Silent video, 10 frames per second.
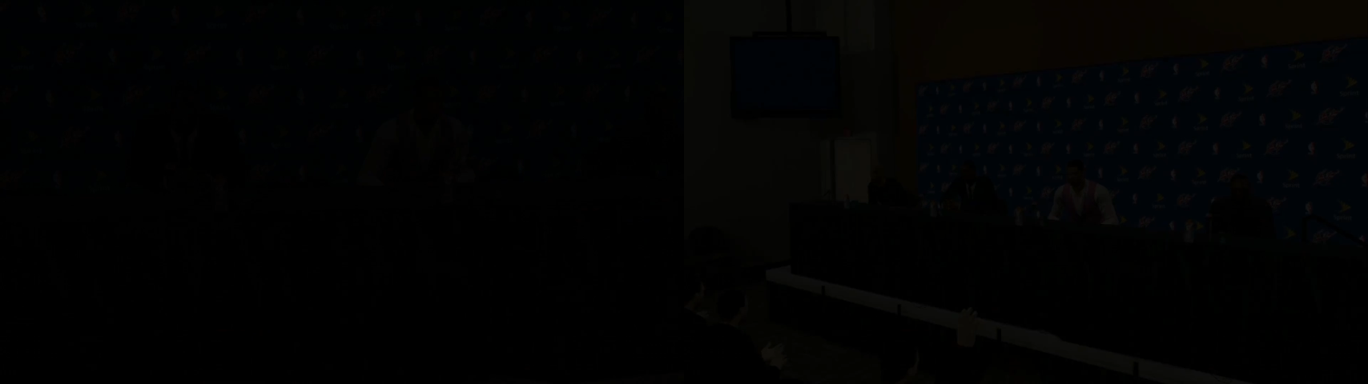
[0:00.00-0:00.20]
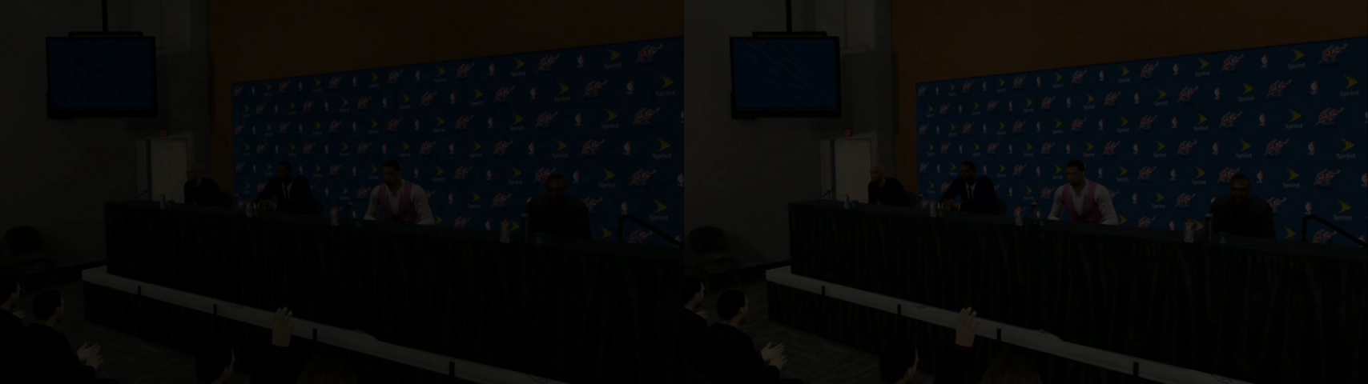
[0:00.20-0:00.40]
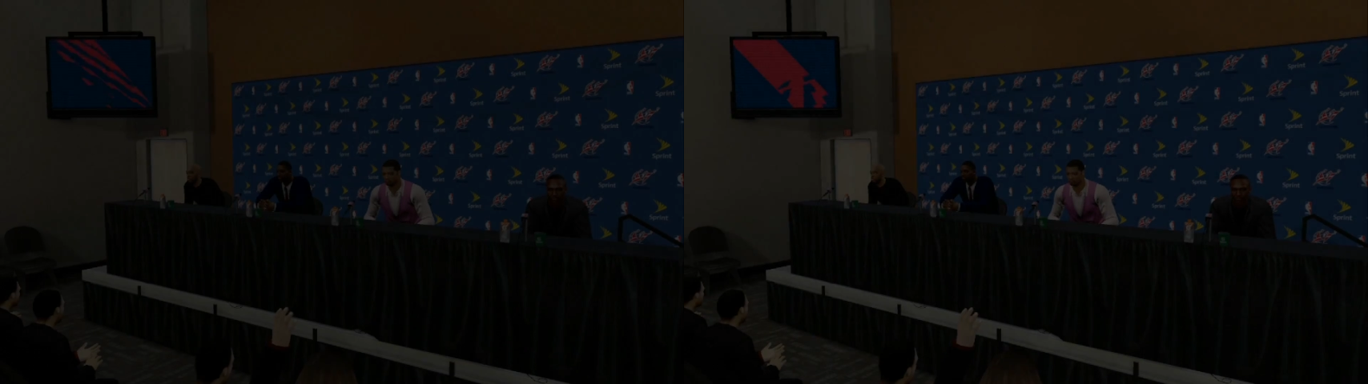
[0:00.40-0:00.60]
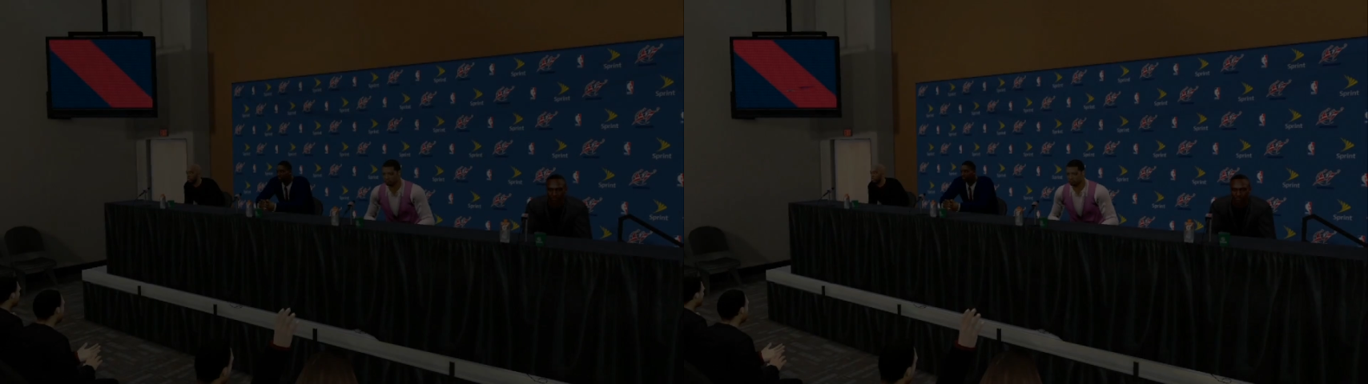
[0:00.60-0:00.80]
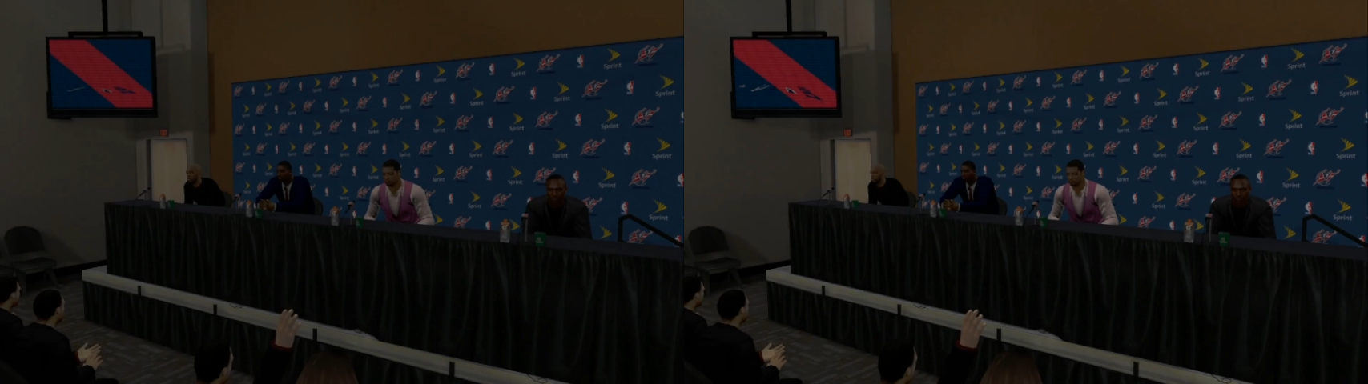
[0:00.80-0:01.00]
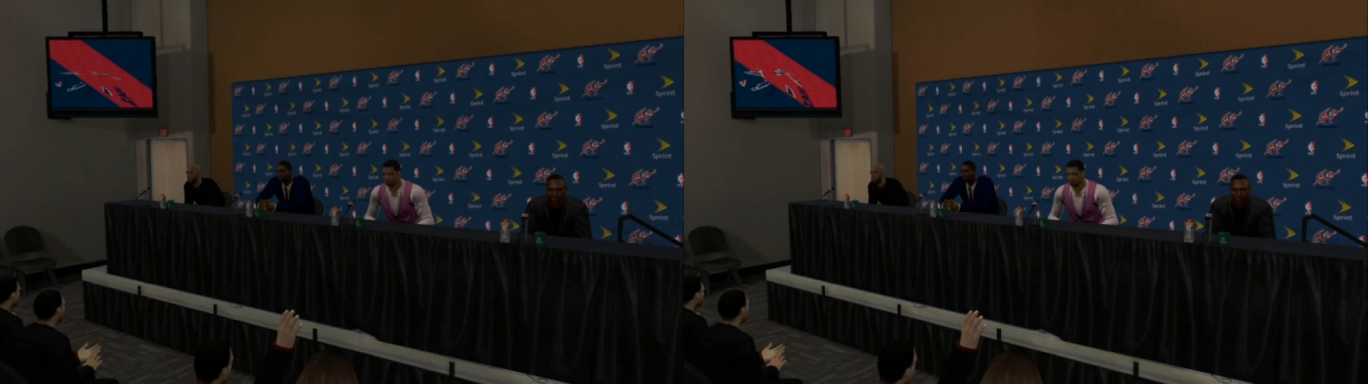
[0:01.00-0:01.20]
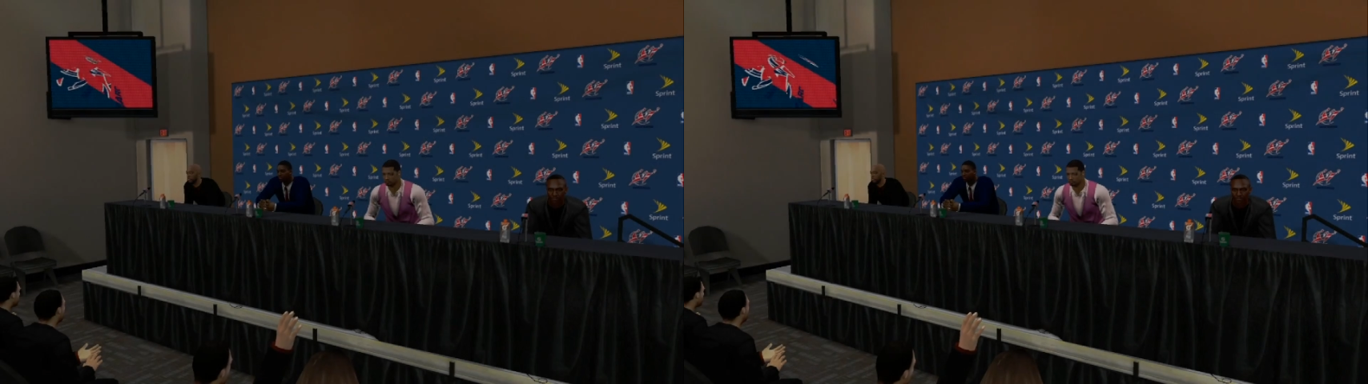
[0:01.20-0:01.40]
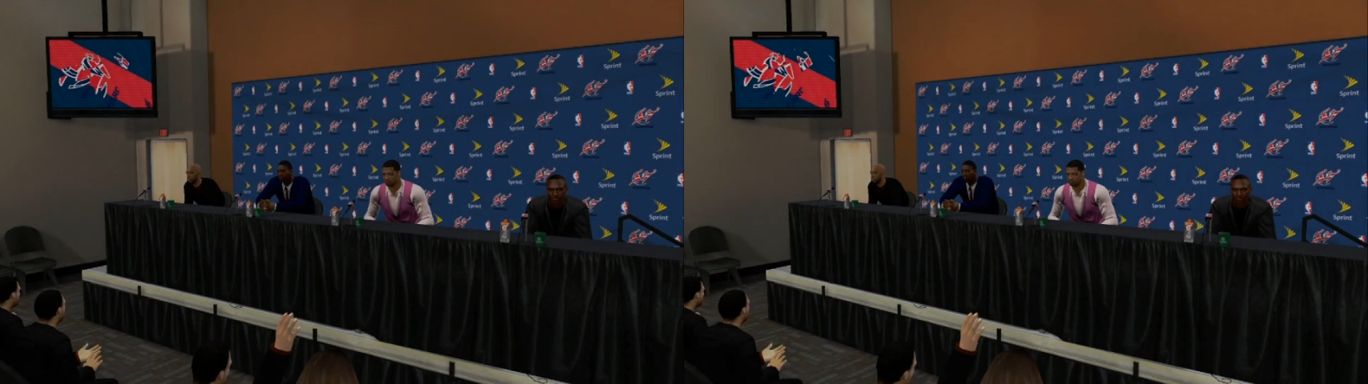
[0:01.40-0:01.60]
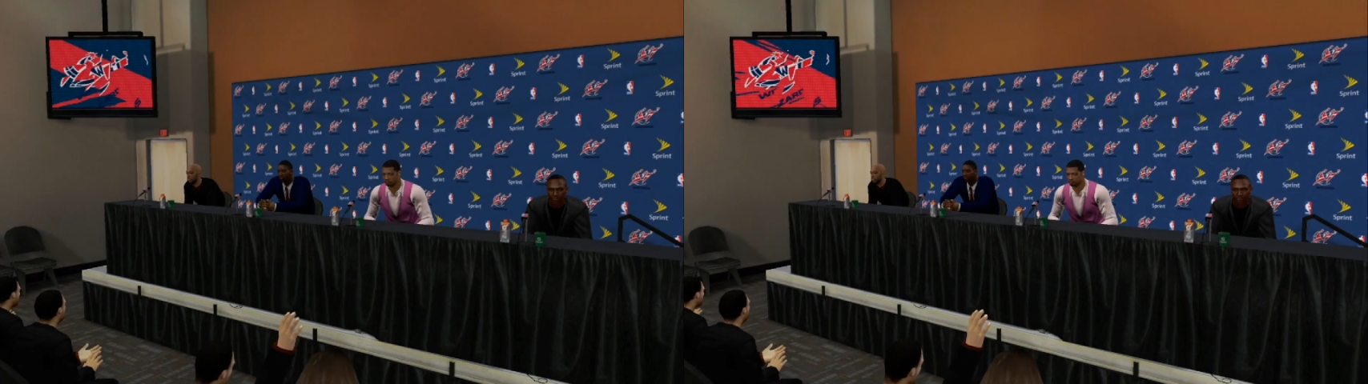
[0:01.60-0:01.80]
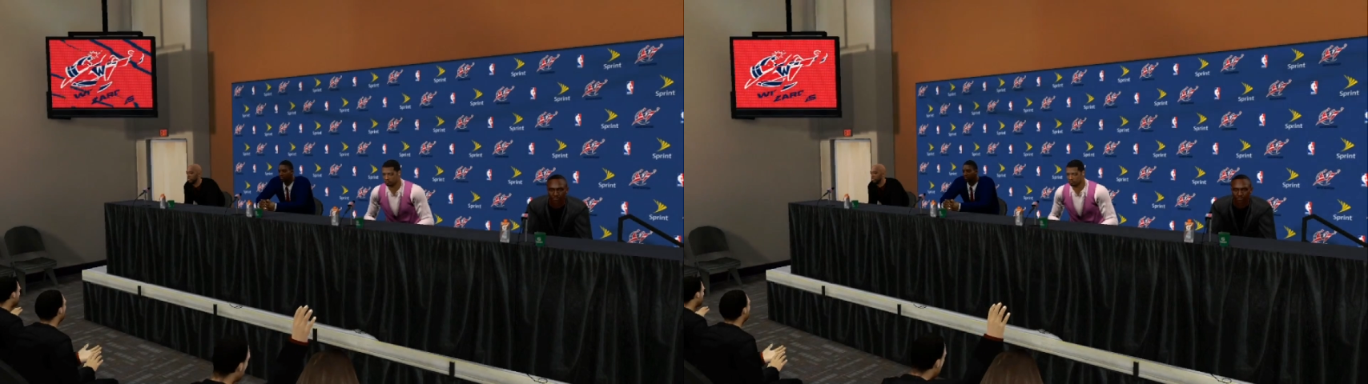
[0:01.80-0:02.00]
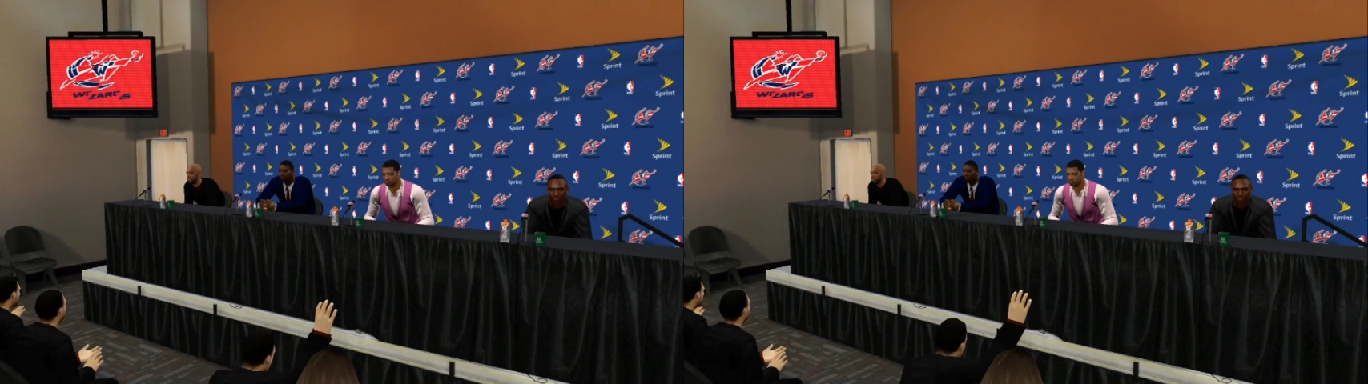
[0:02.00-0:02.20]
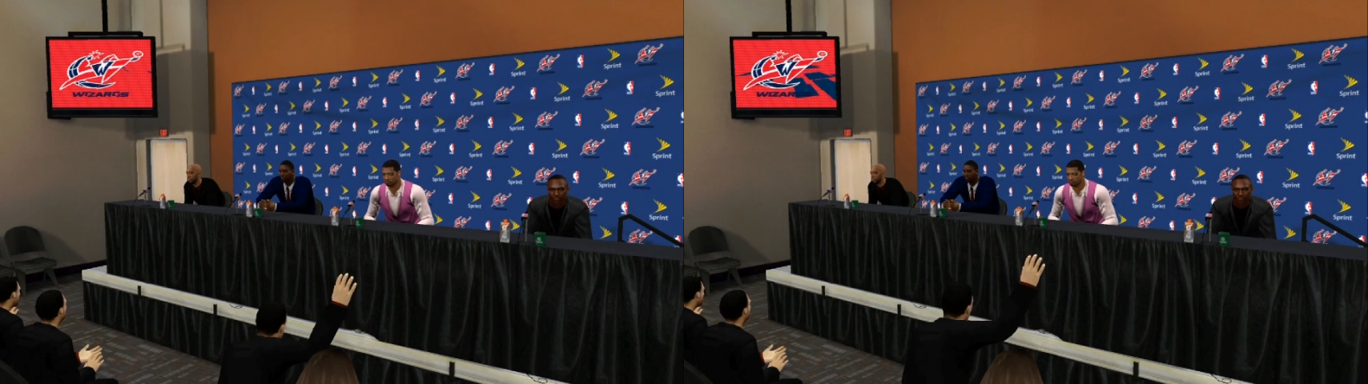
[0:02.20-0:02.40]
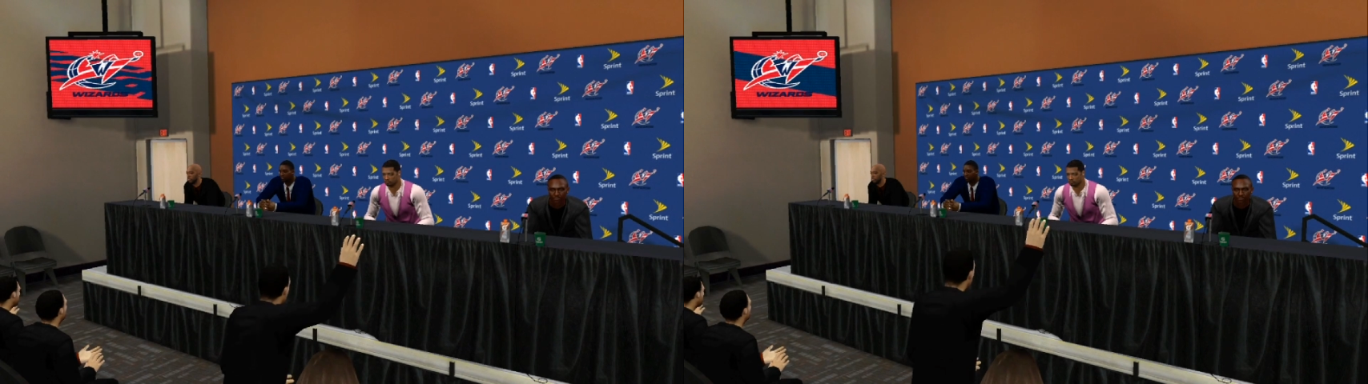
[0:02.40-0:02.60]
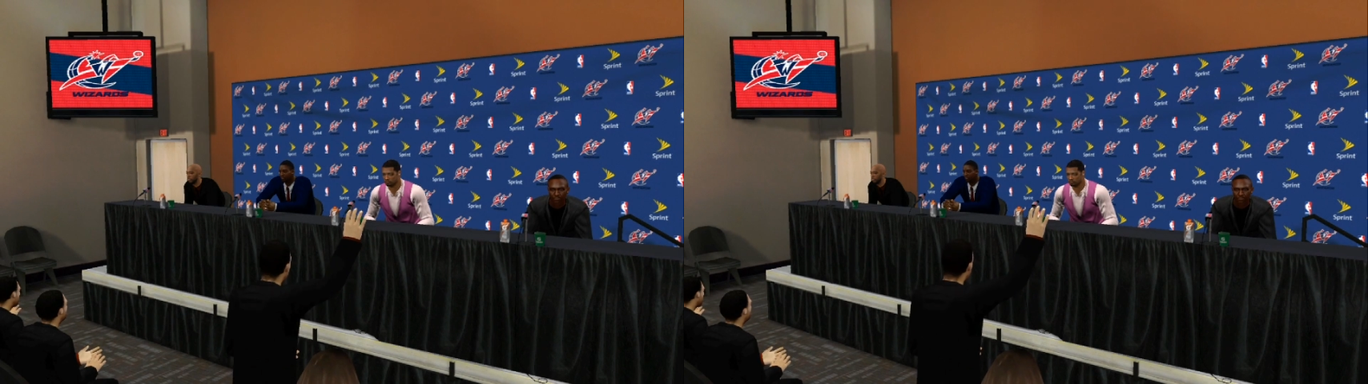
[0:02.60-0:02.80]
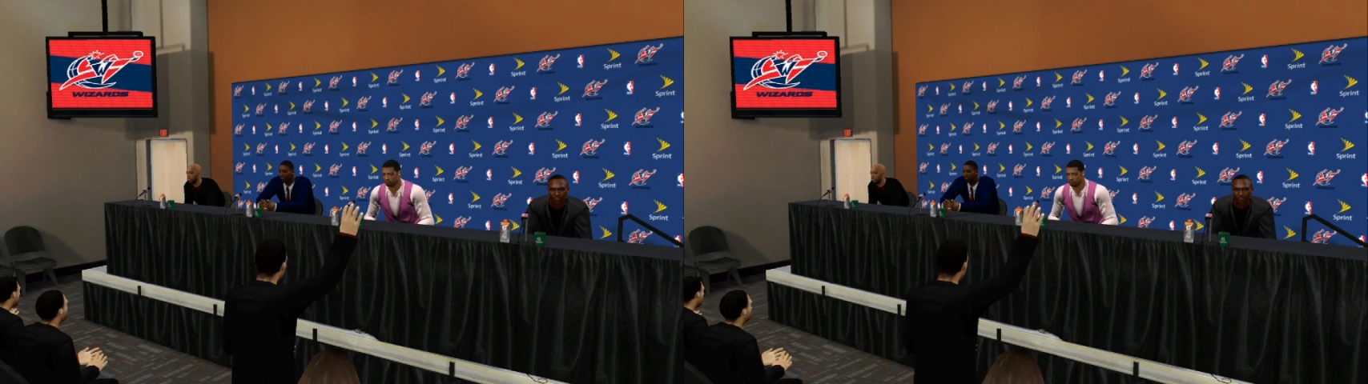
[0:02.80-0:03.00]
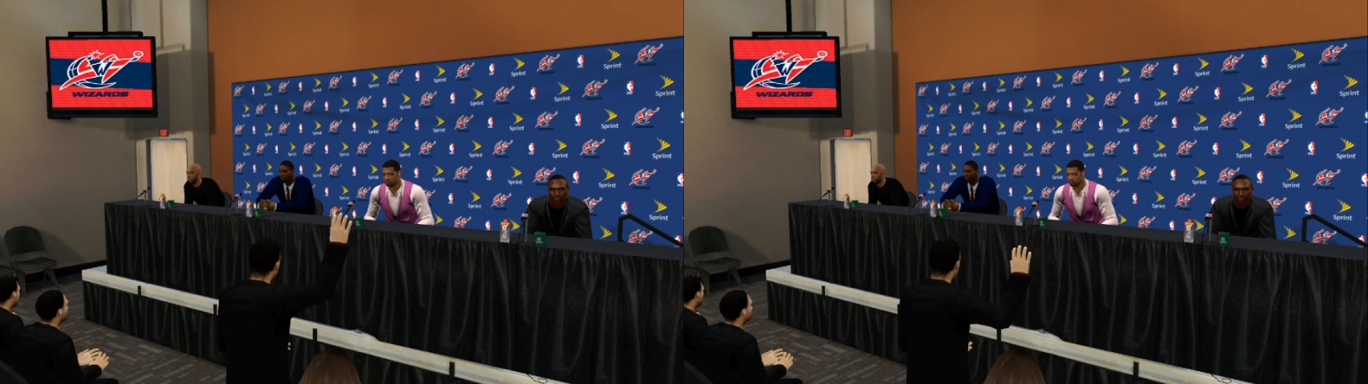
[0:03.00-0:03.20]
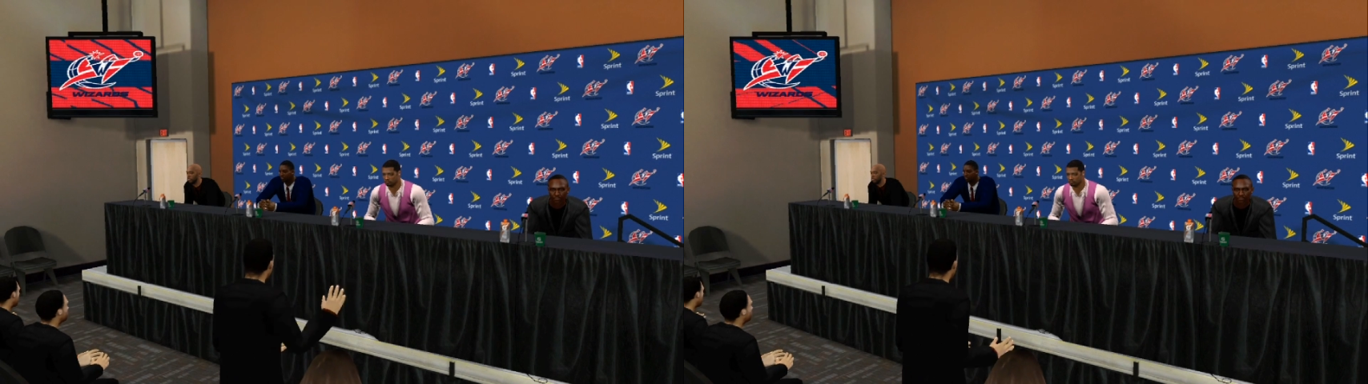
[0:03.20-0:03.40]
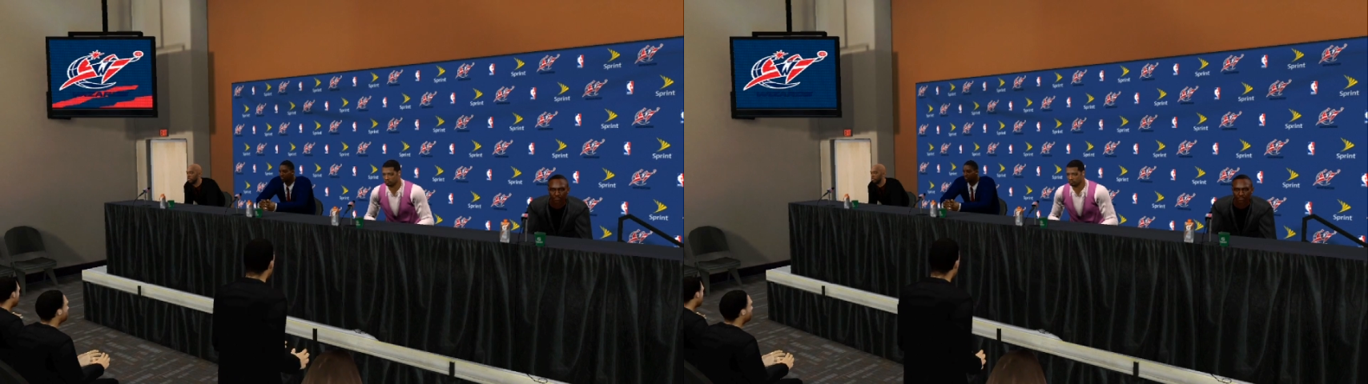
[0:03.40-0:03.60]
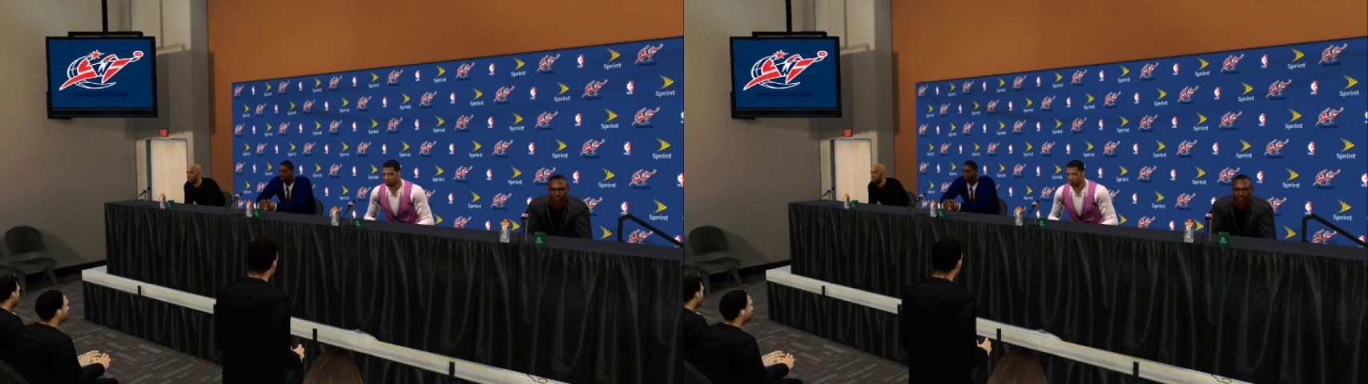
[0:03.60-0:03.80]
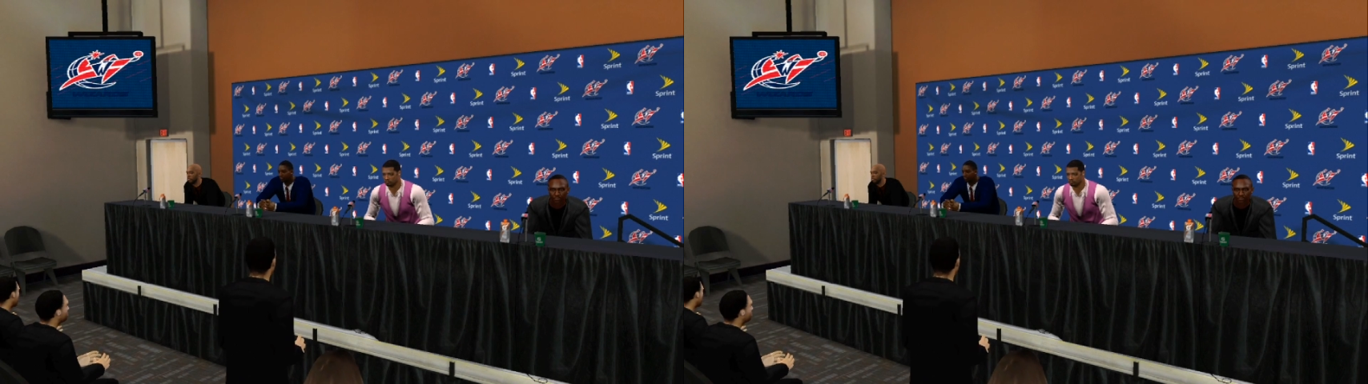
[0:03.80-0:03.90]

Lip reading: Nobody's mouth can be seen.